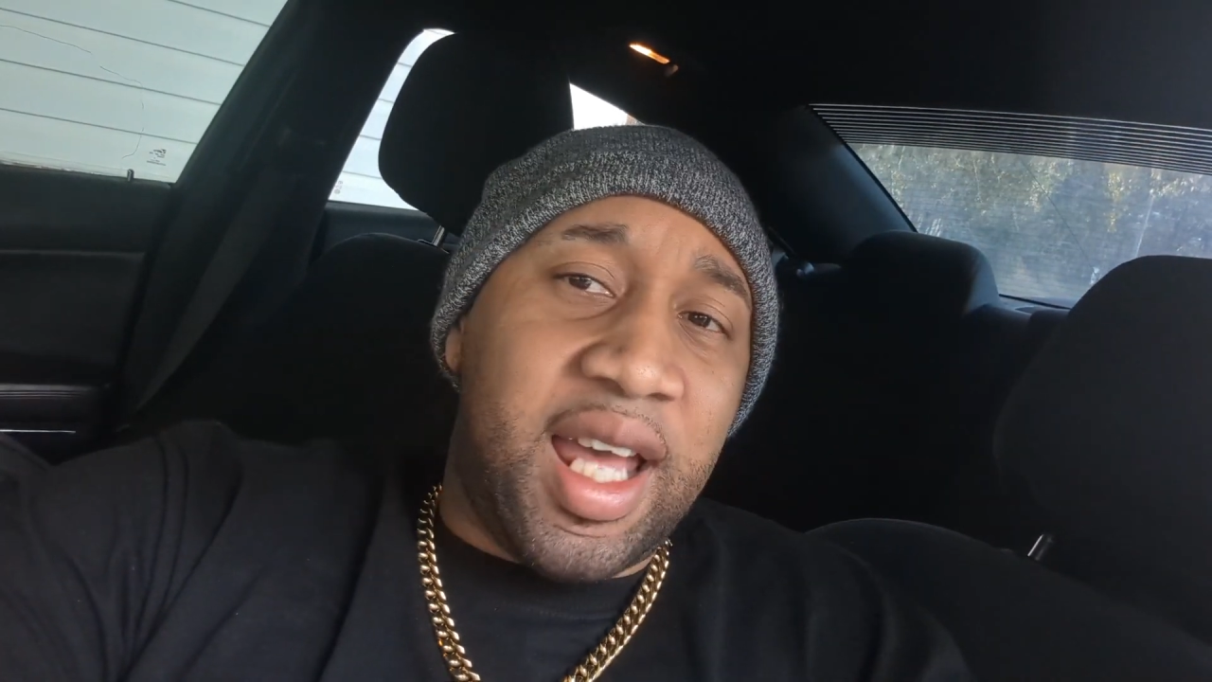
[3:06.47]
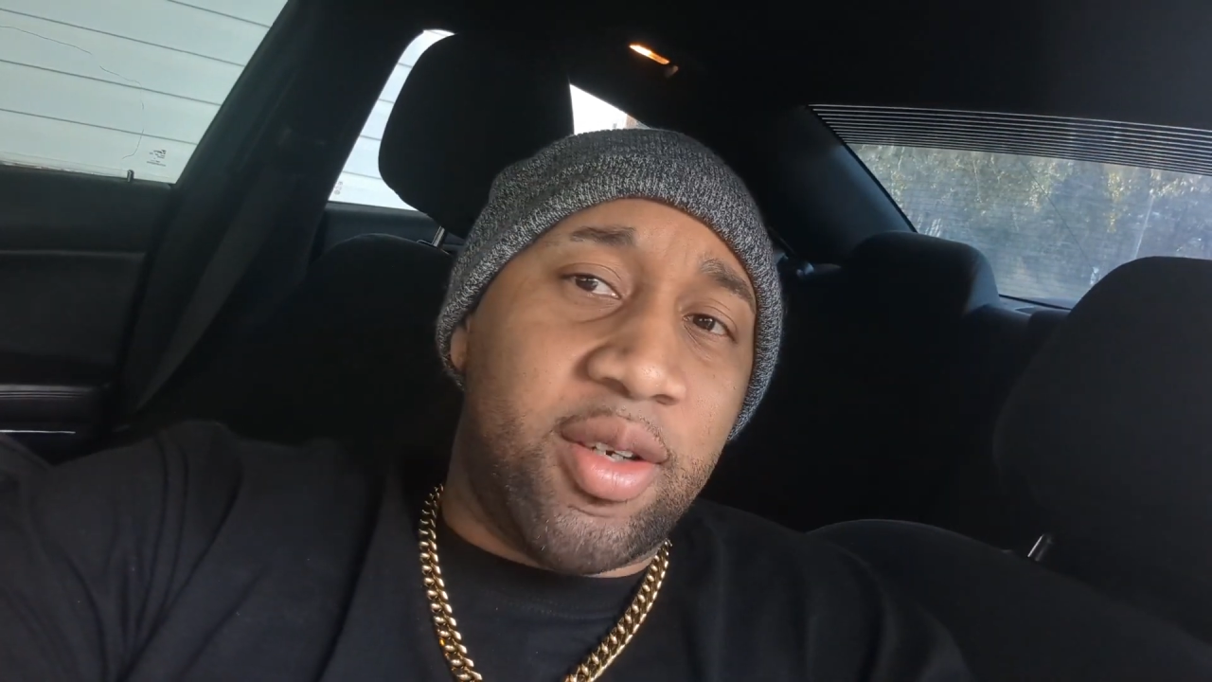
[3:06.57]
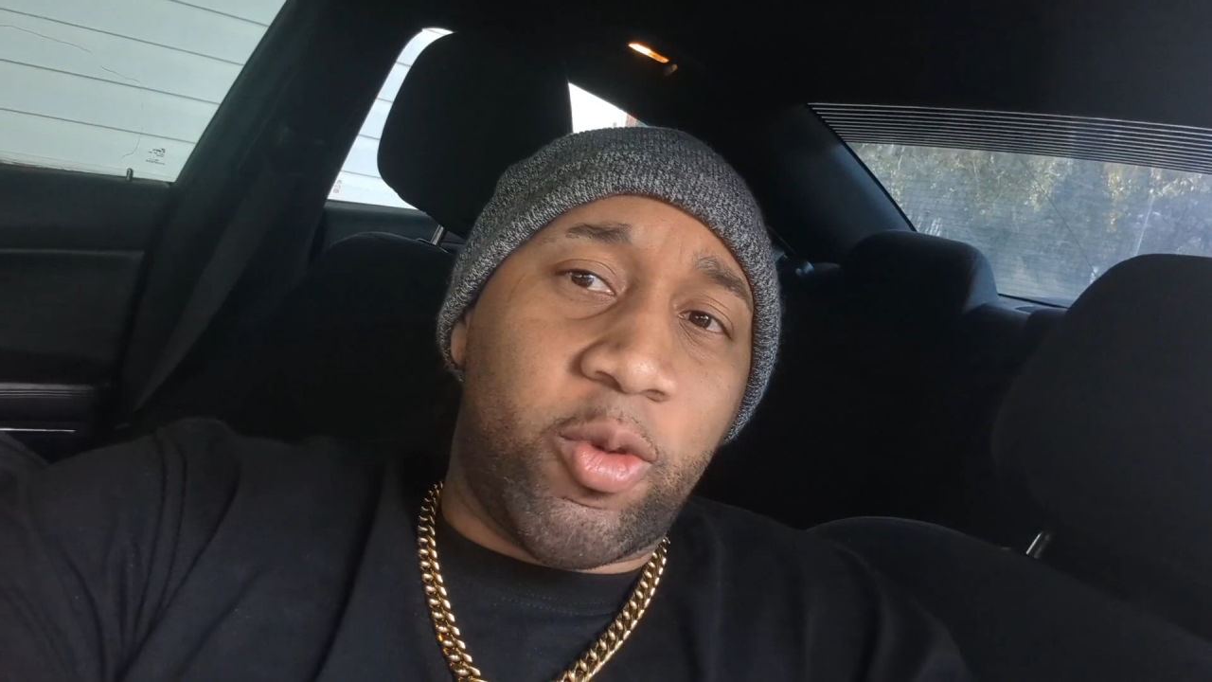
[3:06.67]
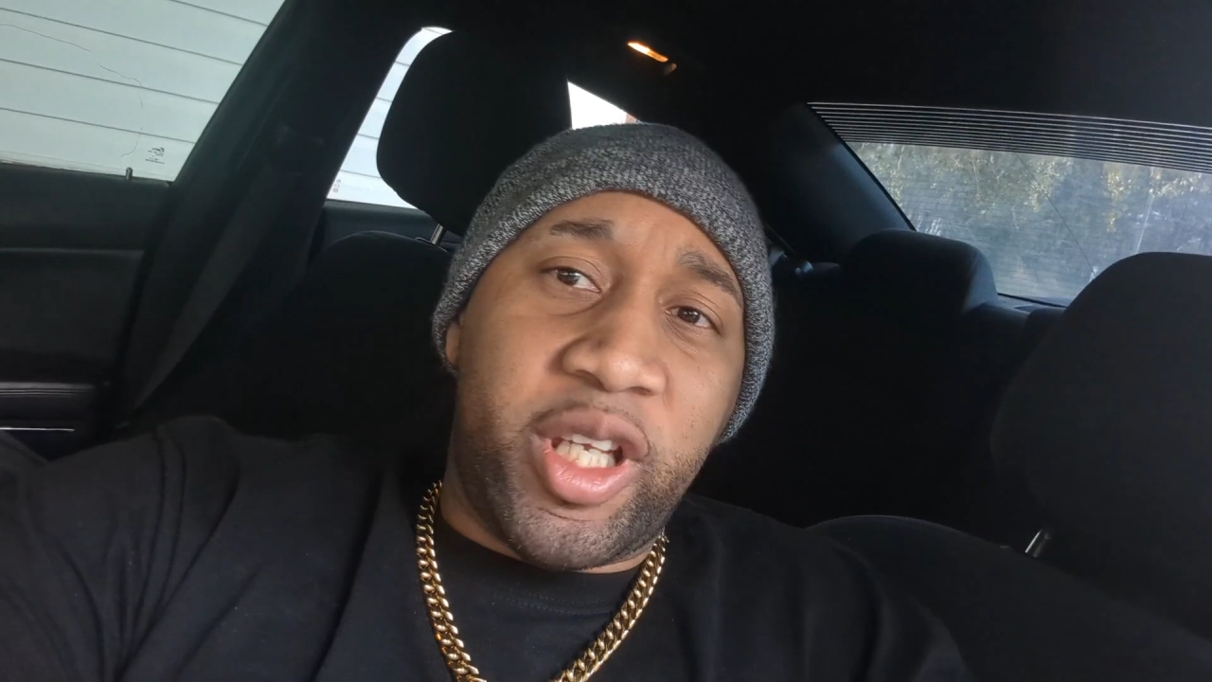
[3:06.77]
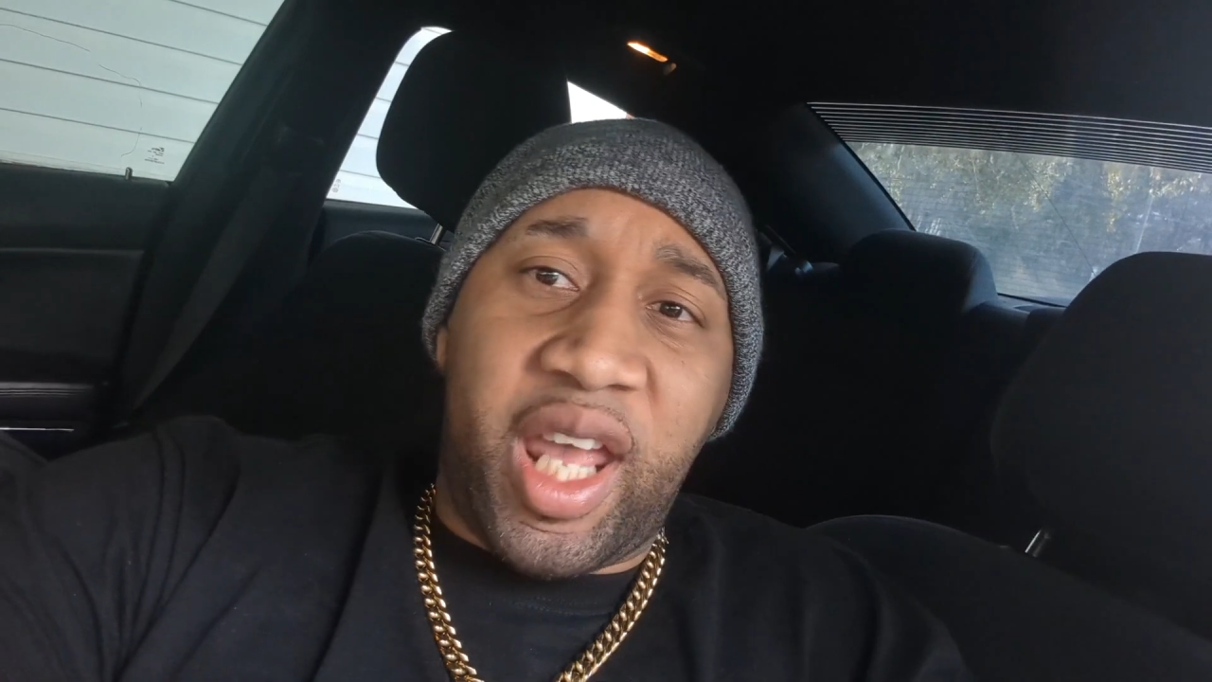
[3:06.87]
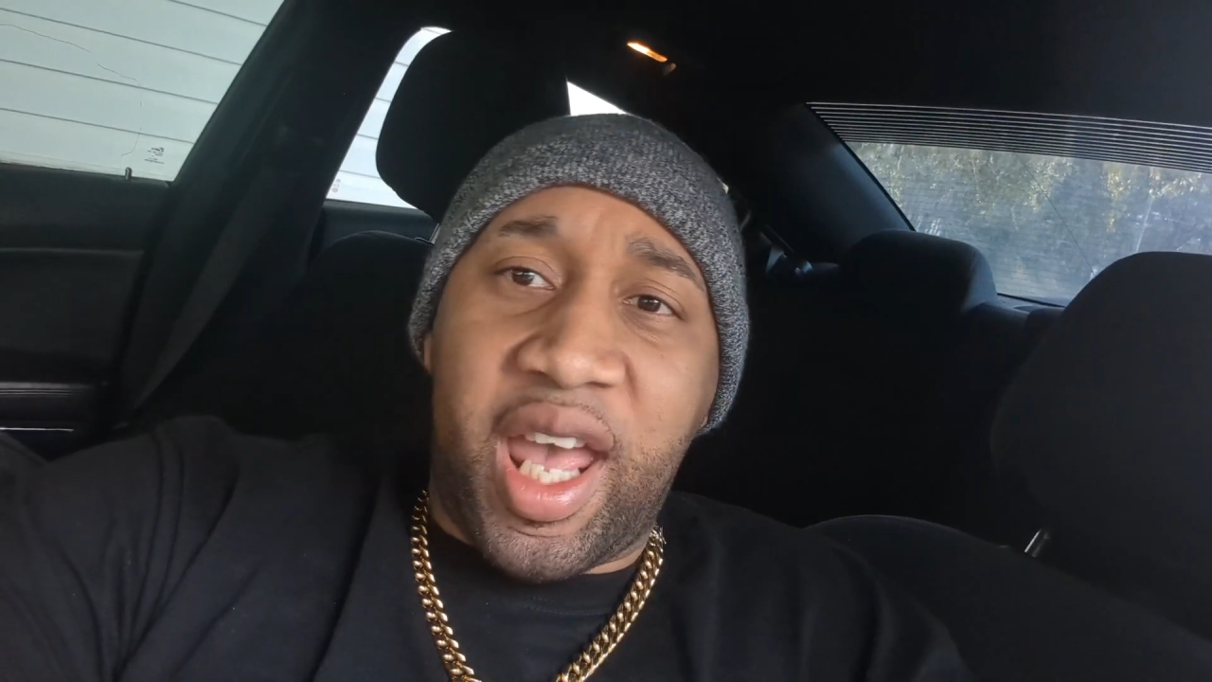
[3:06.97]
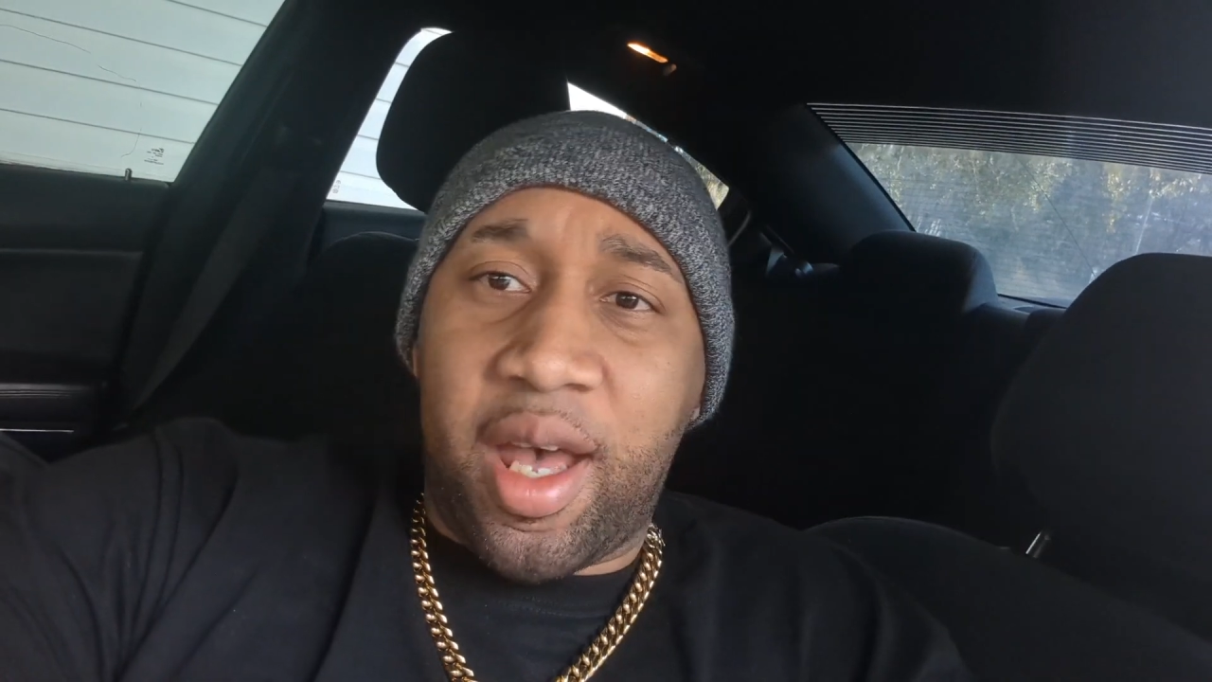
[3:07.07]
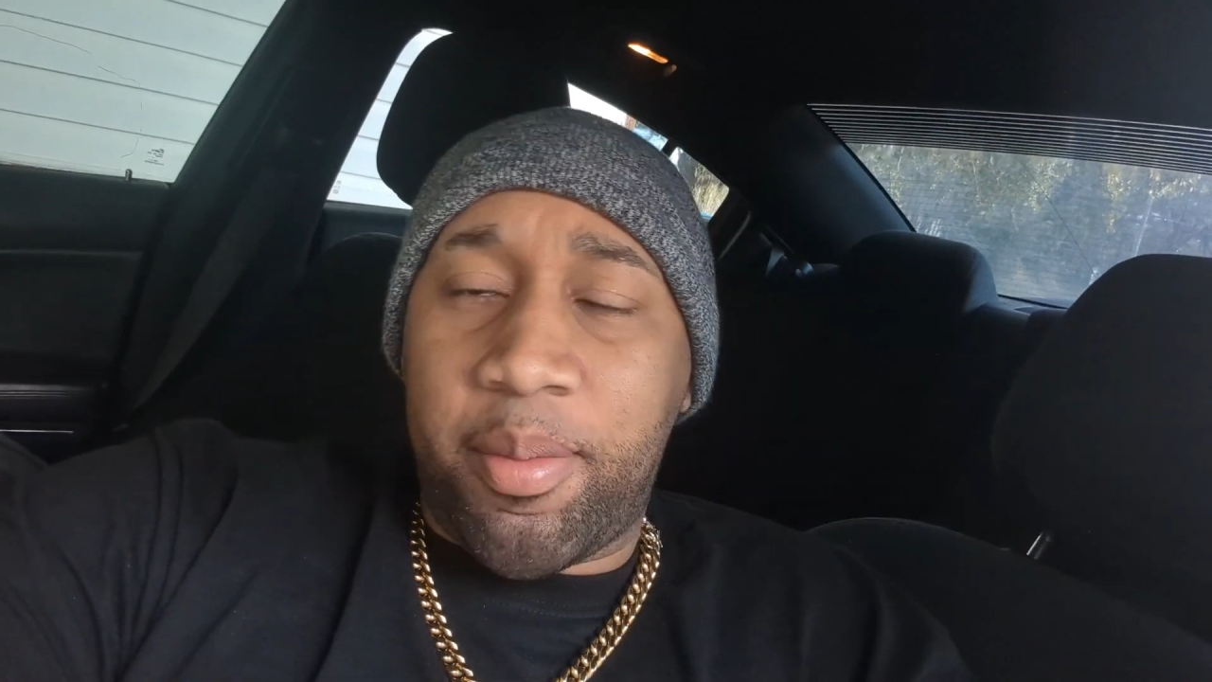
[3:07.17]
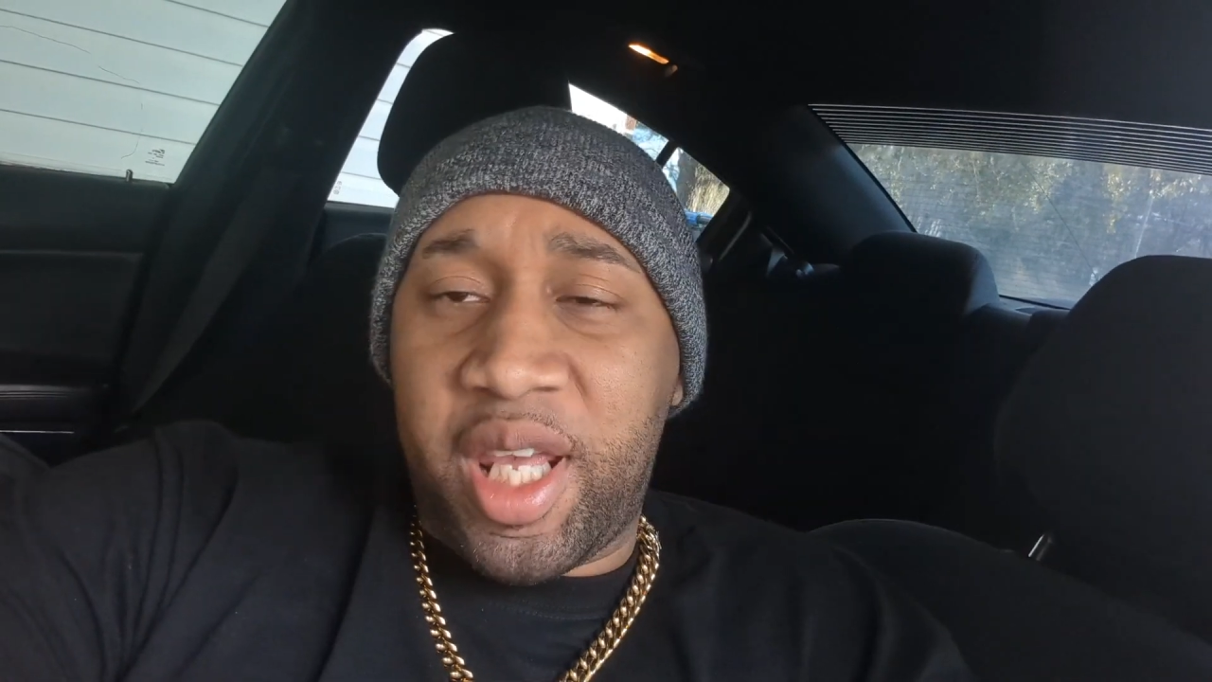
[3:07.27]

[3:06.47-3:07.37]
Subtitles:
in the rehab,